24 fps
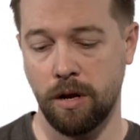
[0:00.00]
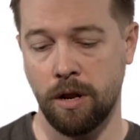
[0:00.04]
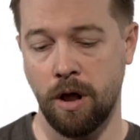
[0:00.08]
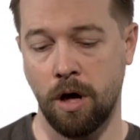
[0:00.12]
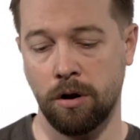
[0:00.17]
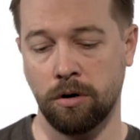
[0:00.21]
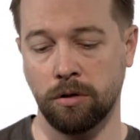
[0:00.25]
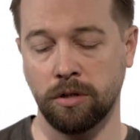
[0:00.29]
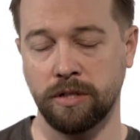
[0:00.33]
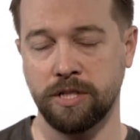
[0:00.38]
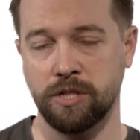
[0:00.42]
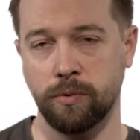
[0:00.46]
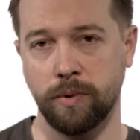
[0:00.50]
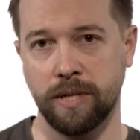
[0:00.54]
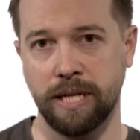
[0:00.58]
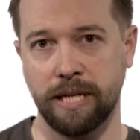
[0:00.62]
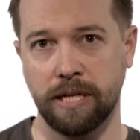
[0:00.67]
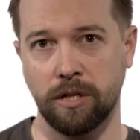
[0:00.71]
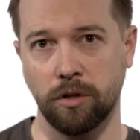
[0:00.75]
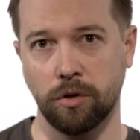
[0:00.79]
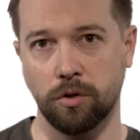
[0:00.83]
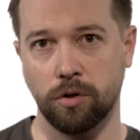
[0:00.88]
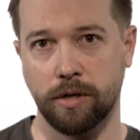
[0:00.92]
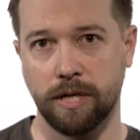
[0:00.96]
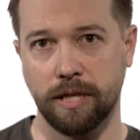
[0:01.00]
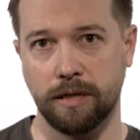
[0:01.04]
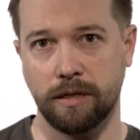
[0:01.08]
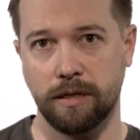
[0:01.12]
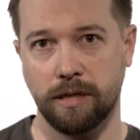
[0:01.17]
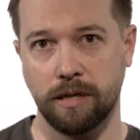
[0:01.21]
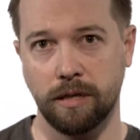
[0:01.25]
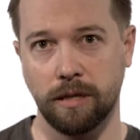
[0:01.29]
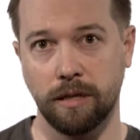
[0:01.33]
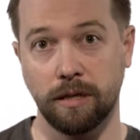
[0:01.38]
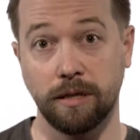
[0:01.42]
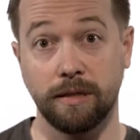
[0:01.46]
Not only do we need to look at
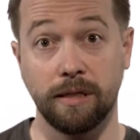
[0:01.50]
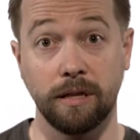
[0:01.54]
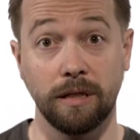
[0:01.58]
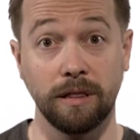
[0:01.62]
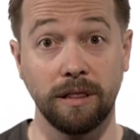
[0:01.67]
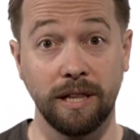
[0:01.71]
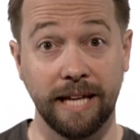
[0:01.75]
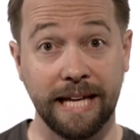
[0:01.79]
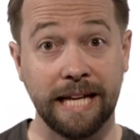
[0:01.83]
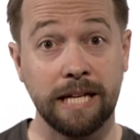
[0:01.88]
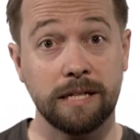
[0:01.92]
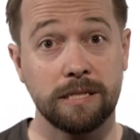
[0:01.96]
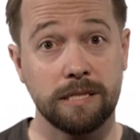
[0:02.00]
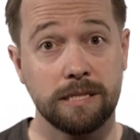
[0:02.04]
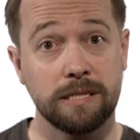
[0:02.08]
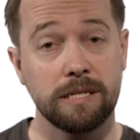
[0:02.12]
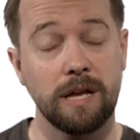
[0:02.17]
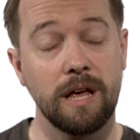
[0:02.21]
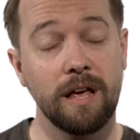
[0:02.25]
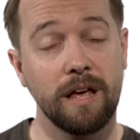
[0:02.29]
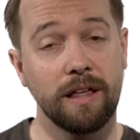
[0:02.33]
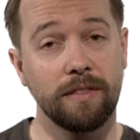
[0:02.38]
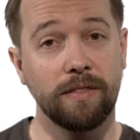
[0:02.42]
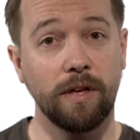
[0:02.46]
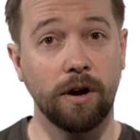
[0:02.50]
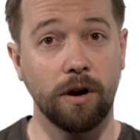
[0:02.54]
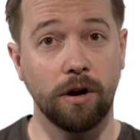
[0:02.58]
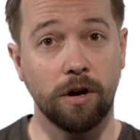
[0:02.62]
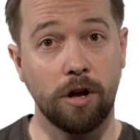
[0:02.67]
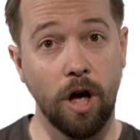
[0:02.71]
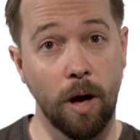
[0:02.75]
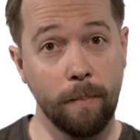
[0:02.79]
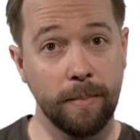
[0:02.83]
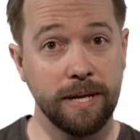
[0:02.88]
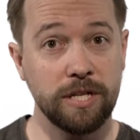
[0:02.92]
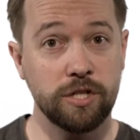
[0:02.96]
the links that are
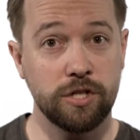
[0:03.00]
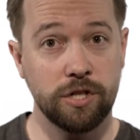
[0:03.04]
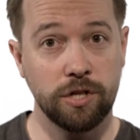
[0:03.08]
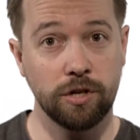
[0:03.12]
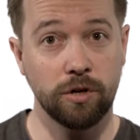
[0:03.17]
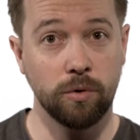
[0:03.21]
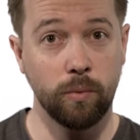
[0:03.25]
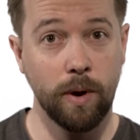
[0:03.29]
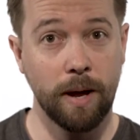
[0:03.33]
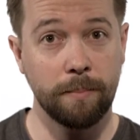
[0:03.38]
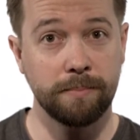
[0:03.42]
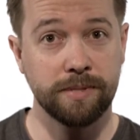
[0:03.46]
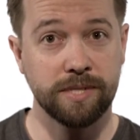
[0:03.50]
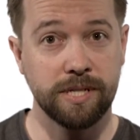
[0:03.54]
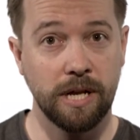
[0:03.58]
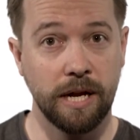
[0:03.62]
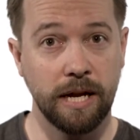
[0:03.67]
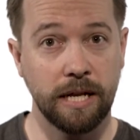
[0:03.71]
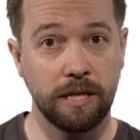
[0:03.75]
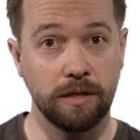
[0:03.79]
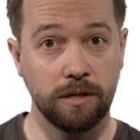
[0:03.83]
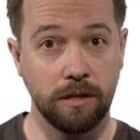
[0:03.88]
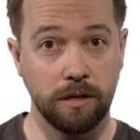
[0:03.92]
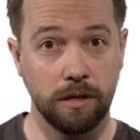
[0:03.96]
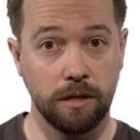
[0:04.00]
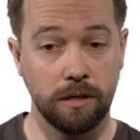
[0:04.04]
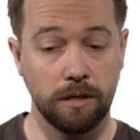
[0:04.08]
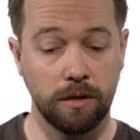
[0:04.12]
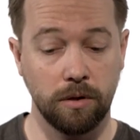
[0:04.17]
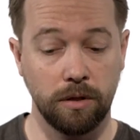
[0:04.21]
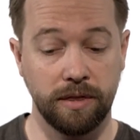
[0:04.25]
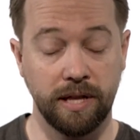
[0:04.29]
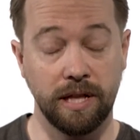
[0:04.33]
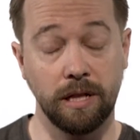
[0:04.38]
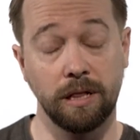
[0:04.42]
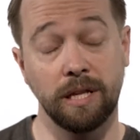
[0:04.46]
coming to your website and
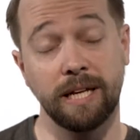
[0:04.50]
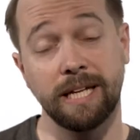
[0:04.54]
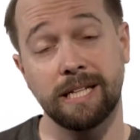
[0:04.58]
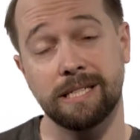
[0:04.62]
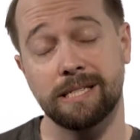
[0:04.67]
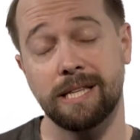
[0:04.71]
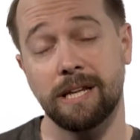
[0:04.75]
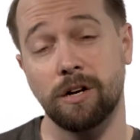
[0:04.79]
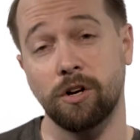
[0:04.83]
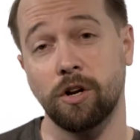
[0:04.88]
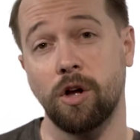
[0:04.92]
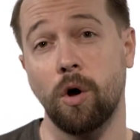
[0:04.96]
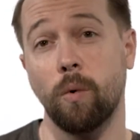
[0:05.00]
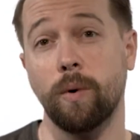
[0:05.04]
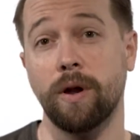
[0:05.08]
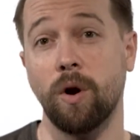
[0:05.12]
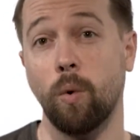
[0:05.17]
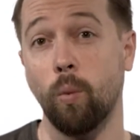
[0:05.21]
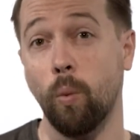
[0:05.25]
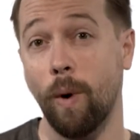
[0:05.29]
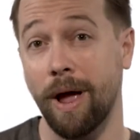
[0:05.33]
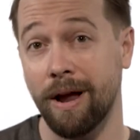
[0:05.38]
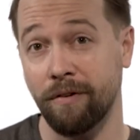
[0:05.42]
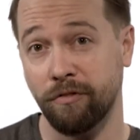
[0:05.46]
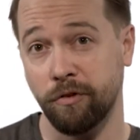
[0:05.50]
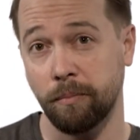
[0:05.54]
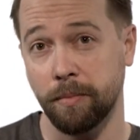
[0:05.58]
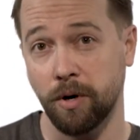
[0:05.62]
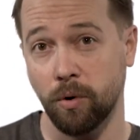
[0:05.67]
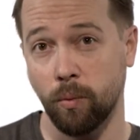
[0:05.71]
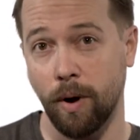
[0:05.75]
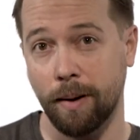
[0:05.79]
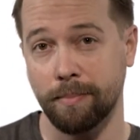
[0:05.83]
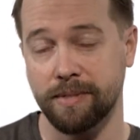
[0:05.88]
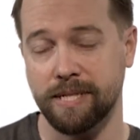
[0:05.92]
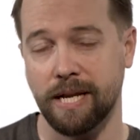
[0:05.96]
the links that are going away from
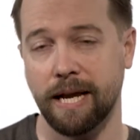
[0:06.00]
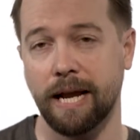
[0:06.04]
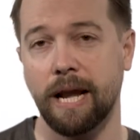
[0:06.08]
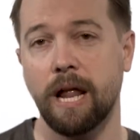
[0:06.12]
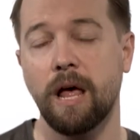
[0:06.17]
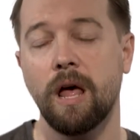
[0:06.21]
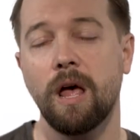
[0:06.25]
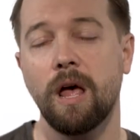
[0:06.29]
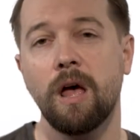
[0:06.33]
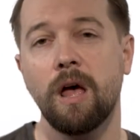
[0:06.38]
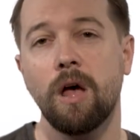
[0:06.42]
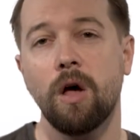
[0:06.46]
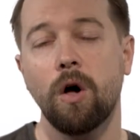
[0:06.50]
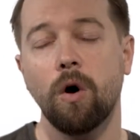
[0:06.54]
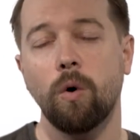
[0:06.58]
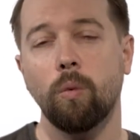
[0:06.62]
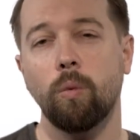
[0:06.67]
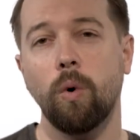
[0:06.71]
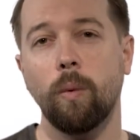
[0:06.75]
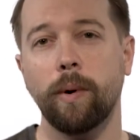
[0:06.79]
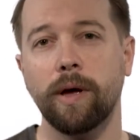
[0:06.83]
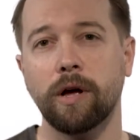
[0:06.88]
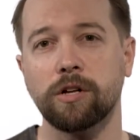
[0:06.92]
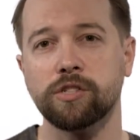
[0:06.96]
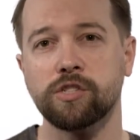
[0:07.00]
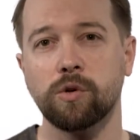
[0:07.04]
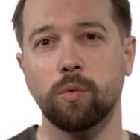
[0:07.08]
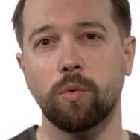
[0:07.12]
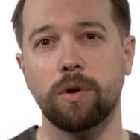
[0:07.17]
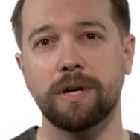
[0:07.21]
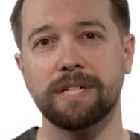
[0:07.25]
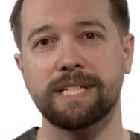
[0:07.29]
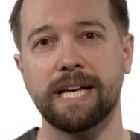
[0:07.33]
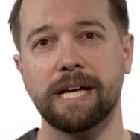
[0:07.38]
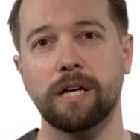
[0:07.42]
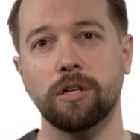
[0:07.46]
your website, what we also
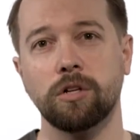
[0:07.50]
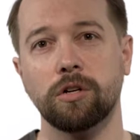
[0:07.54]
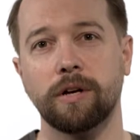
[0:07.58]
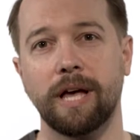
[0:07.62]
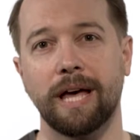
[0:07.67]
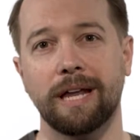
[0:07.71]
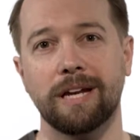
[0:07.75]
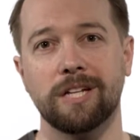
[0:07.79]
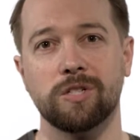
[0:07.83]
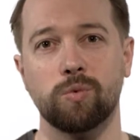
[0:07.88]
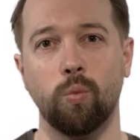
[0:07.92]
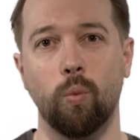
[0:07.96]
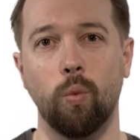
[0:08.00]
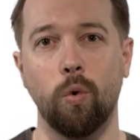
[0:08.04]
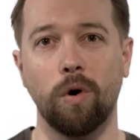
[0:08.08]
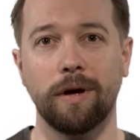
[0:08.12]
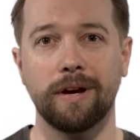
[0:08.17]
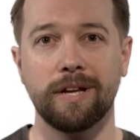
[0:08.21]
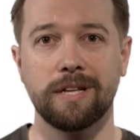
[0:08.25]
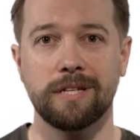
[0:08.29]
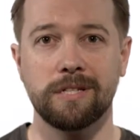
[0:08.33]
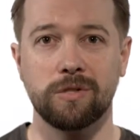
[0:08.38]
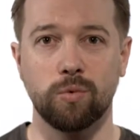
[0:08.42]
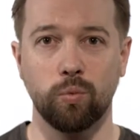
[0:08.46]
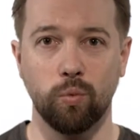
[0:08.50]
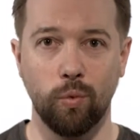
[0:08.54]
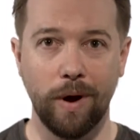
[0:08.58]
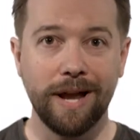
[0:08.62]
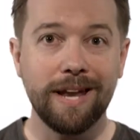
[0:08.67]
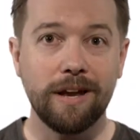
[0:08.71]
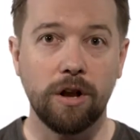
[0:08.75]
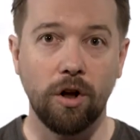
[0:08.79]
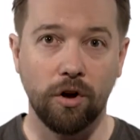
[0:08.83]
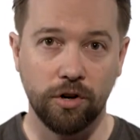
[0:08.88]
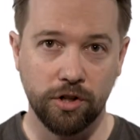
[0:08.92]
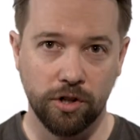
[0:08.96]
want to take a look at is what is
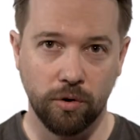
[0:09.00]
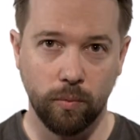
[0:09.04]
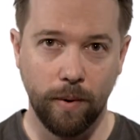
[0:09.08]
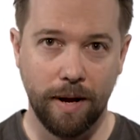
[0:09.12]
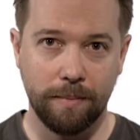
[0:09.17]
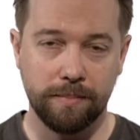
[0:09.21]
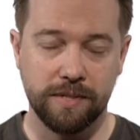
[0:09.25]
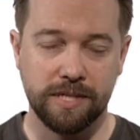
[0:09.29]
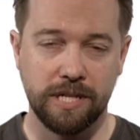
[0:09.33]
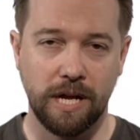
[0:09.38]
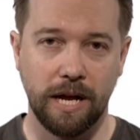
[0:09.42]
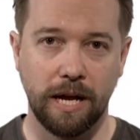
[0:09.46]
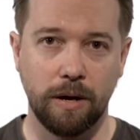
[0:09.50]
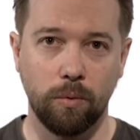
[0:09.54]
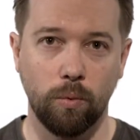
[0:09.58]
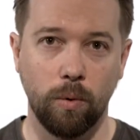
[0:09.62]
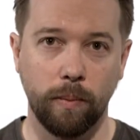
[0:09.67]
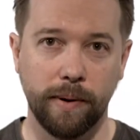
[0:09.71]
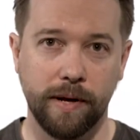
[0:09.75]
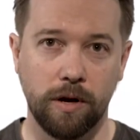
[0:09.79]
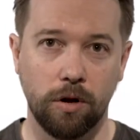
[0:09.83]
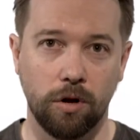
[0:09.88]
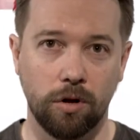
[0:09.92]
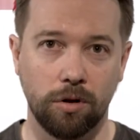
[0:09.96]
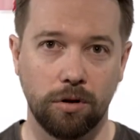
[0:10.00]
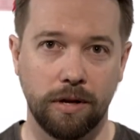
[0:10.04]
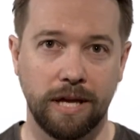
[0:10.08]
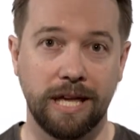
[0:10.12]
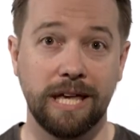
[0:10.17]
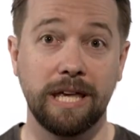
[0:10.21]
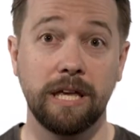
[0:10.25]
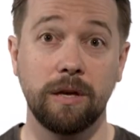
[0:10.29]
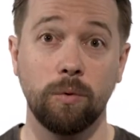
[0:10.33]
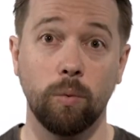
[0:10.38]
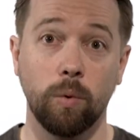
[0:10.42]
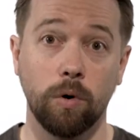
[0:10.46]
written on your website, what we call
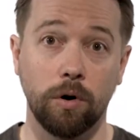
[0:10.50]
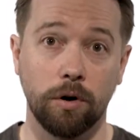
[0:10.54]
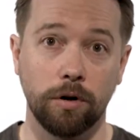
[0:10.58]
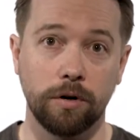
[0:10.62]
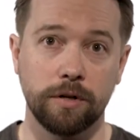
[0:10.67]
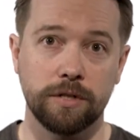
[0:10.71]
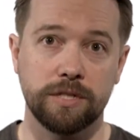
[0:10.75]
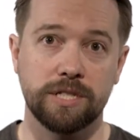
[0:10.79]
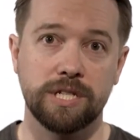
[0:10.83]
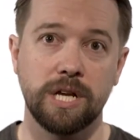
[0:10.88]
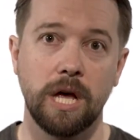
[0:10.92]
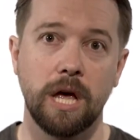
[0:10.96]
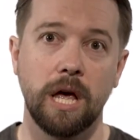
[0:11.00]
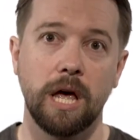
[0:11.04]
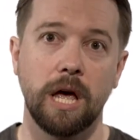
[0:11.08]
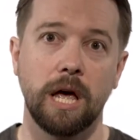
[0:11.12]
keywords.